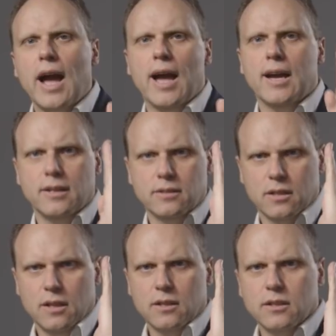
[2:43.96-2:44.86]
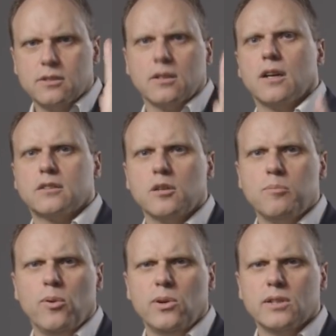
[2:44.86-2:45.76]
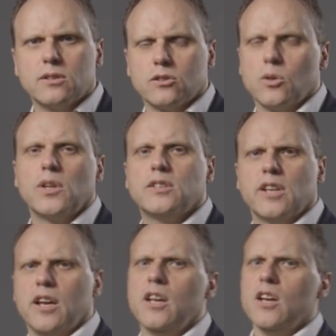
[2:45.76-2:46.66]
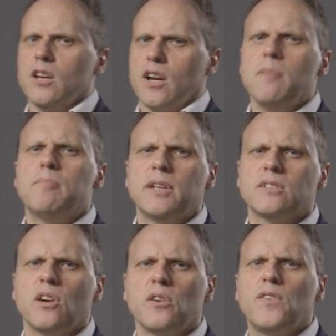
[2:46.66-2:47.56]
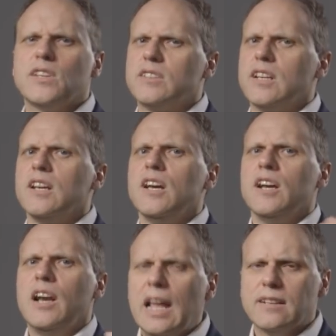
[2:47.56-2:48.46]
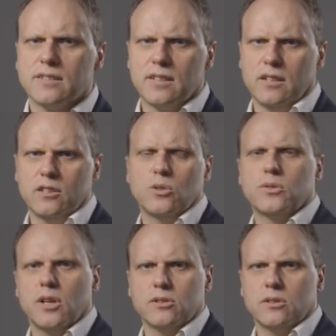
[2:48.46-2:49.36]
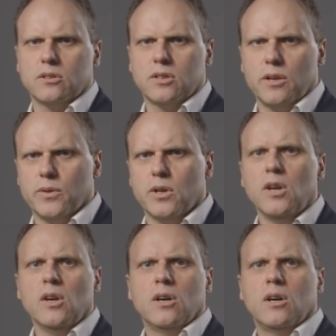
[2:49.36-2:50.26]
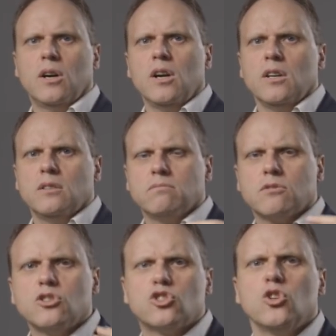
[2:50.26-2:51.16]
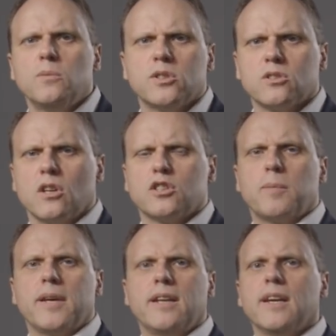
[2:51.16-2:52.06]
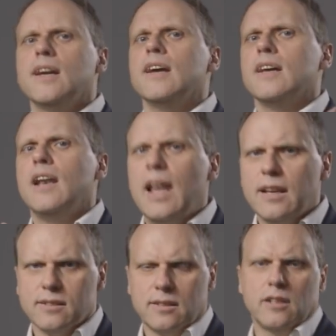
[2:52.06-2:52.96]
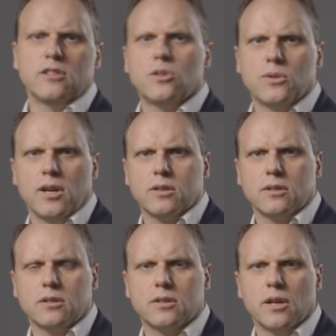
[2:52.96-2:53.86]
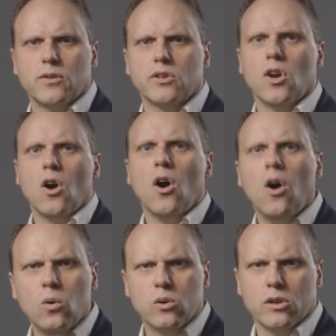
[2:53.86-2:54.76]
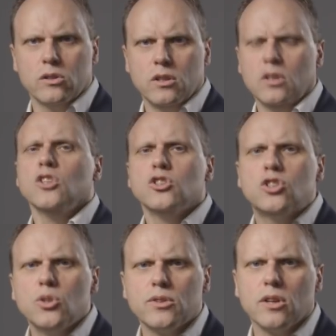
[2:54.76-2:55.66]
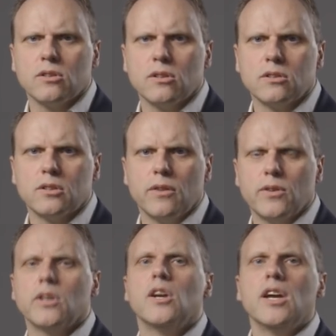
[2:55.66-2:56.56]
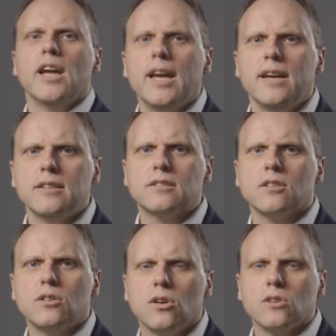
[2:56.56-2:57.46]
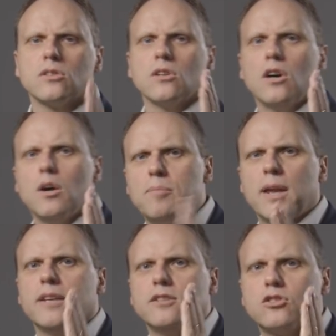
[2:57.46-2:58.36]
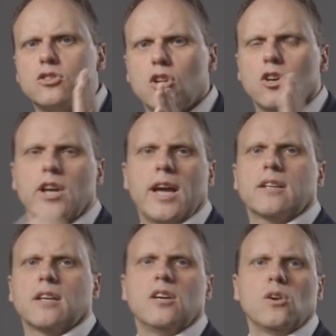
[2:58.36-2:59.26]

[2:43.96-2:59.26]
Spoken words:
as the starting point. So they say companies are investing less than in 2007, and consumers are spending less than in 2007. Hold on, 2007 is not a place to look at